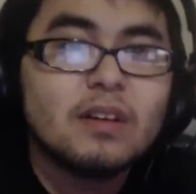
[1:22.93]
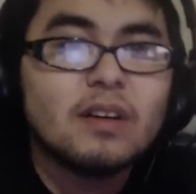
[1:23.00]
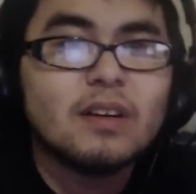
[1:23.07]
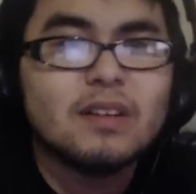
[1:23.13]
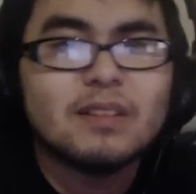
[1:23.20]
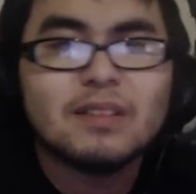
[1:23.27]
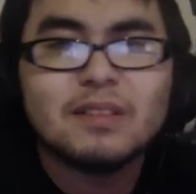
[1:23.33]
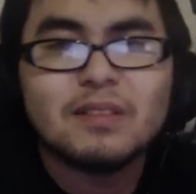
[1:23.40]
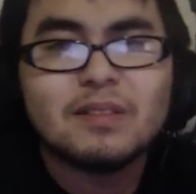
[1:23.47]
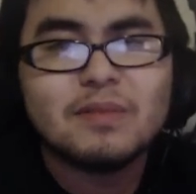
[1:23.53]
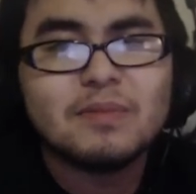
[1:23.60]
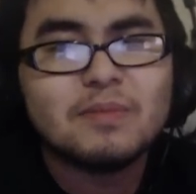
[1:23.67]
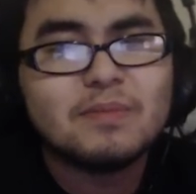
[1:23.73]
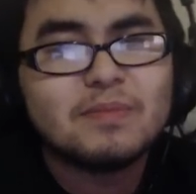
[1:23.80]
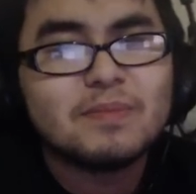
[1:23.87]
Uh,
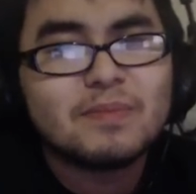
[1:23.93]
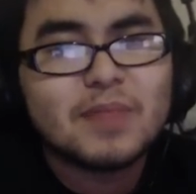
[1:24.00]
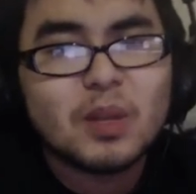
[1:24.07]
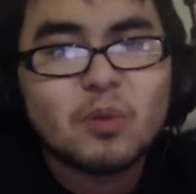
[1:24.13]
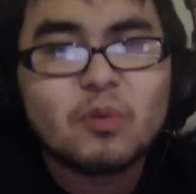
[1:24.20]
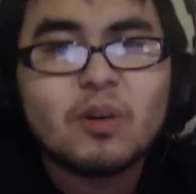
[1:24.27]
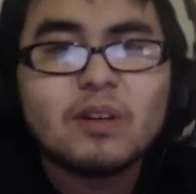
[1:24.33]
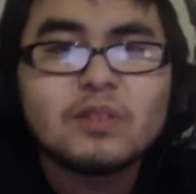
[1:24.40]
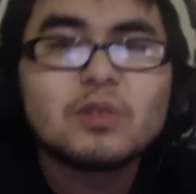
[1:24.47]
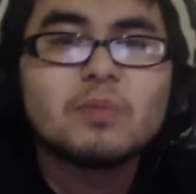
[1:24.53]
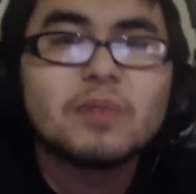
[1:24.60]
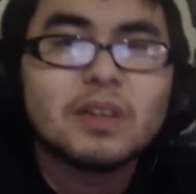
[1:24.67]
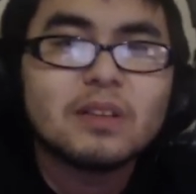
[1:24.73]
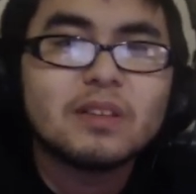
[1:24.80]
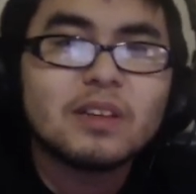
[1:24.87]
There will also
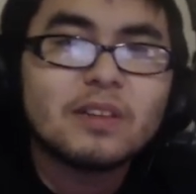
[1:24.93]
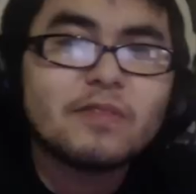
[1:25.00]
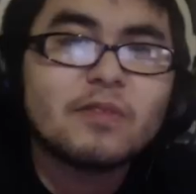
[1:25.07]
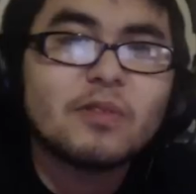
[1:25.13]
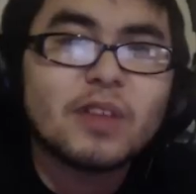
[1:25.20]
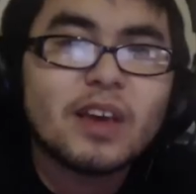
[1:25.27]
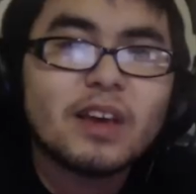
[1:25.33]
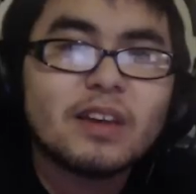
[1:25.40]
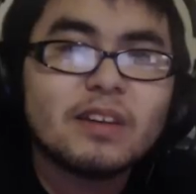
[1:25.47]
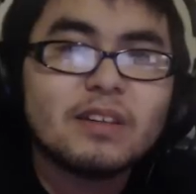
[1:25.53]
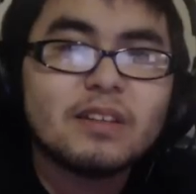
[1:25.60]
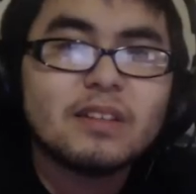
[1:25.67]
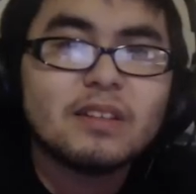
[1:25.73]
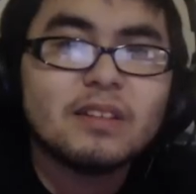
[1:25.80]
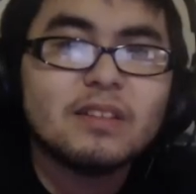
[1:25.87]
be a link for that
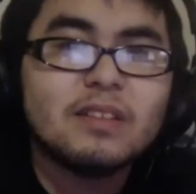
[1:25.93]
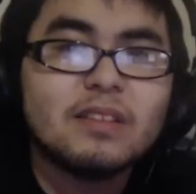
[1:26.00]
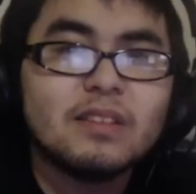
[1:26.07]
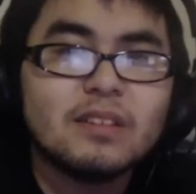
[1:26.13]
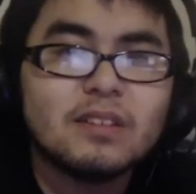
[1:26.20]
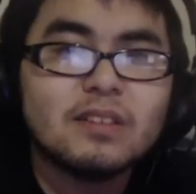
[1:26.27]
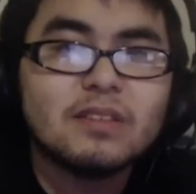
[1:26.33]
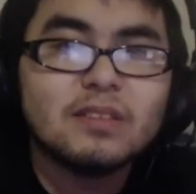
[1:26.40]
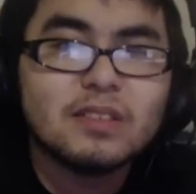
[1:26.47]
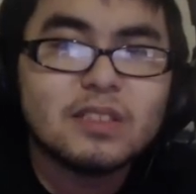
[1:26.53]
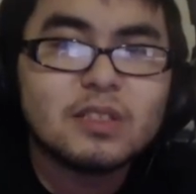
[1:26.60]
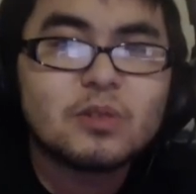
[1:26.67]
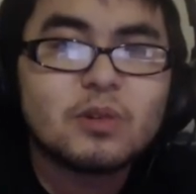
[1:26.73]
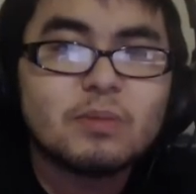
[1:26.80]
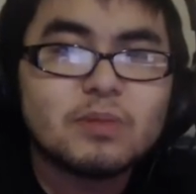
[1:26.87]
in the
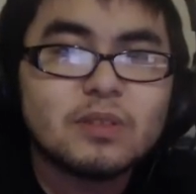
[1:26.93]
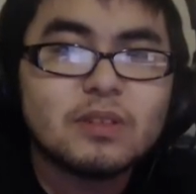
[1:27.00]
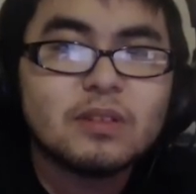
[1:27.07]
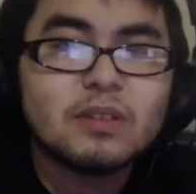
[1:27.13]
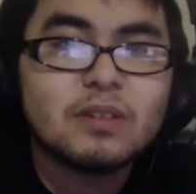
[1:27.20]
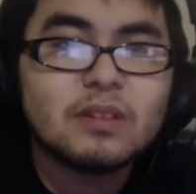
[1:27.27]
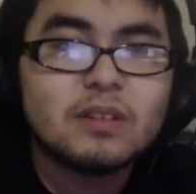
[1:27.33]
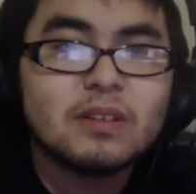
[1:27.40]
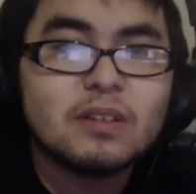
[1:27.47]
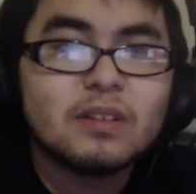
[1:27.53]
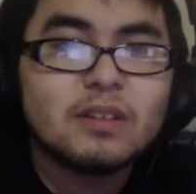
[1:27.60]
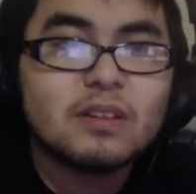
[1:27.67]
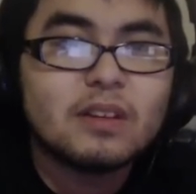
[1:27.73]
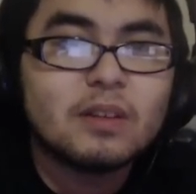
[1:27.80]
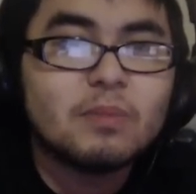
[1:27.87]
description.
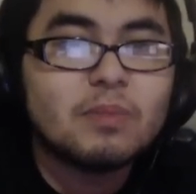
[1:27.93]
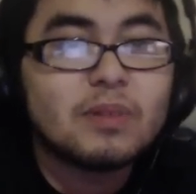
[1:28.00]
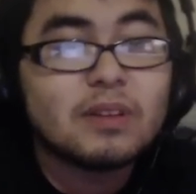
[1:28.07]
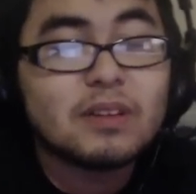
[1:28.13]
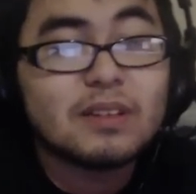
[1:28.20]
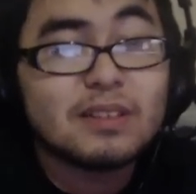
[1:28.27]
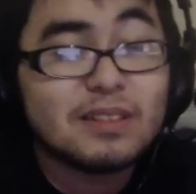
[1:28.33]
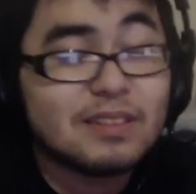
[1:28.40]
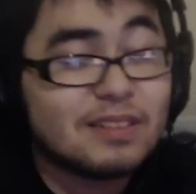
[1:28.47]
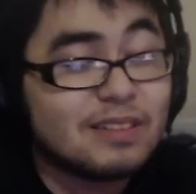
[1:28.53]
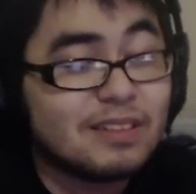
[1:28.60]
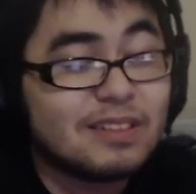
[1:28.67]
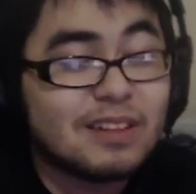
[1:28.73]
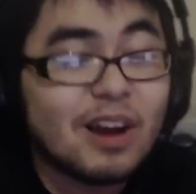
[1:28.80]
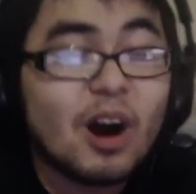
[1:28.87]
It'd be
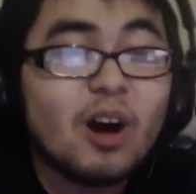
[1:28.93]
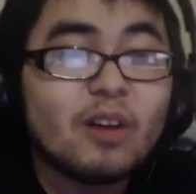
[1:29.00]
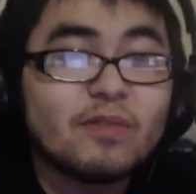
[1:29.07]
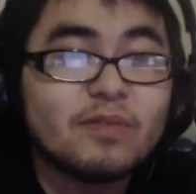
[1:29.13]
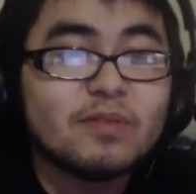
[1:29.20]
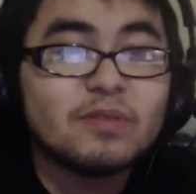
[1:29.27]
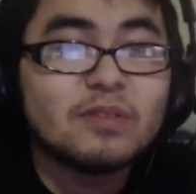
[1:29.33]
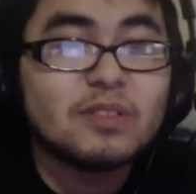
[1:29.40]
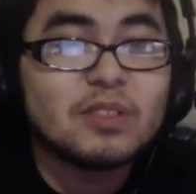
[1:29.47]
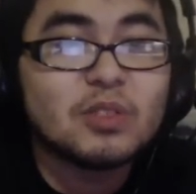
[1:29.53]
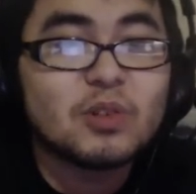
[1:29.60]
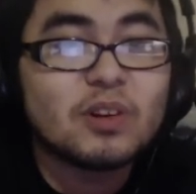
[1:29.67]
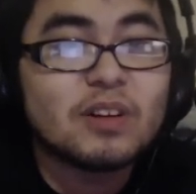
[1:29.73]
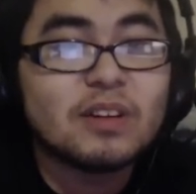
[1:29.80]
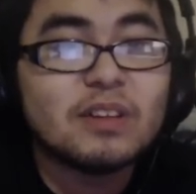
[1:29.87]
awful to
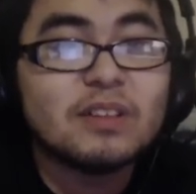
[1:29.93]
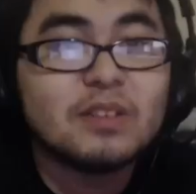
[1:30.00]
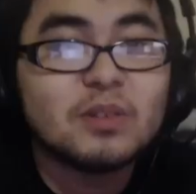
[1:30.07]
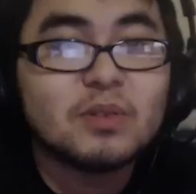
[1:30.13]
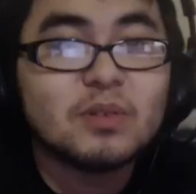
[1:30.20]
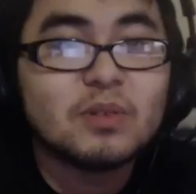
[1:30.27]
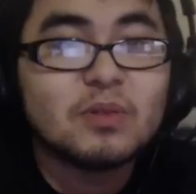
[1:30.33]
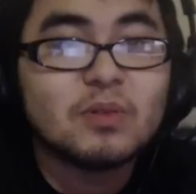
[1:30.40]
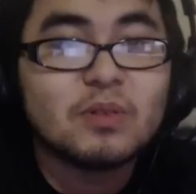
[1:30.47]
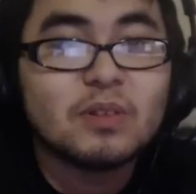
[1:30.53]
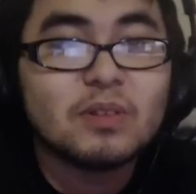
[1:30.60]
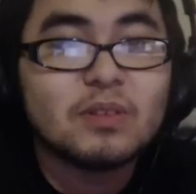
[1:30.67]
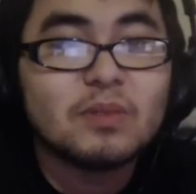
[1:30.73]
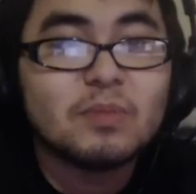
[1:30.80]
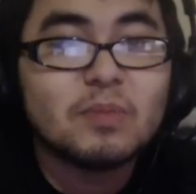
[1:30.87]
try and do it through
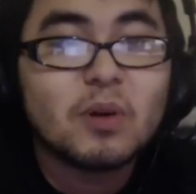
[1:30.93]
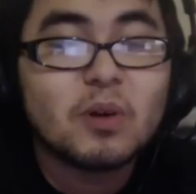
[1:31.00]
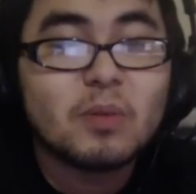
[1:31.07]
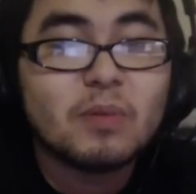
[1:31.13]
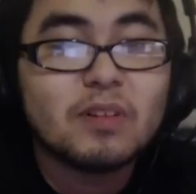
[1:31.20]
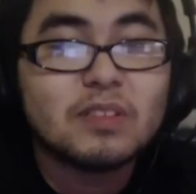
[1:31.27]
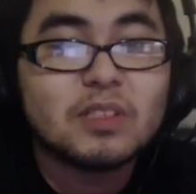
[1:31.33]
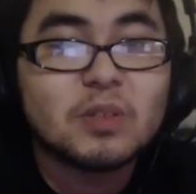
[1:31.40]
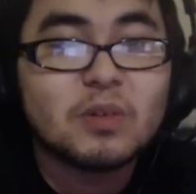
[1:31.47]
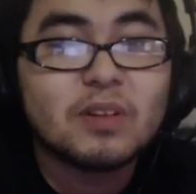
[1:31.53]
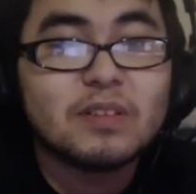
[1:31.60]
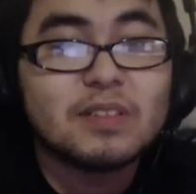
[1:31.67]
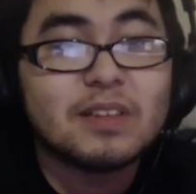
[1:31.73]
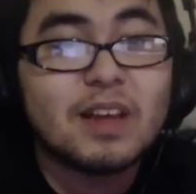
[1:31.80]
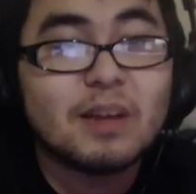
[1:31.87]
the Pokemon
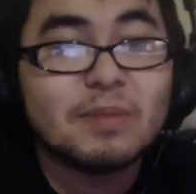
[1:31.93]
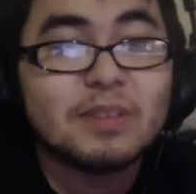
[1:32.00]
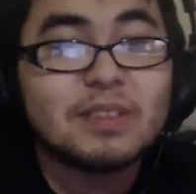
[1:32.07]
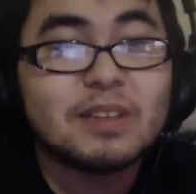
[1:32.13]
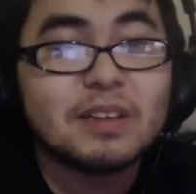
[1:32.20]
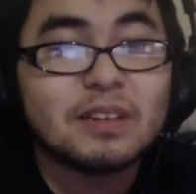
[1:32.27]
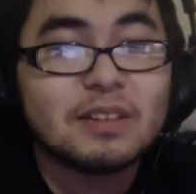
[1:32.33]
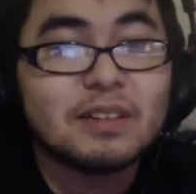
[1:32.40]
Showdown's lobby chat.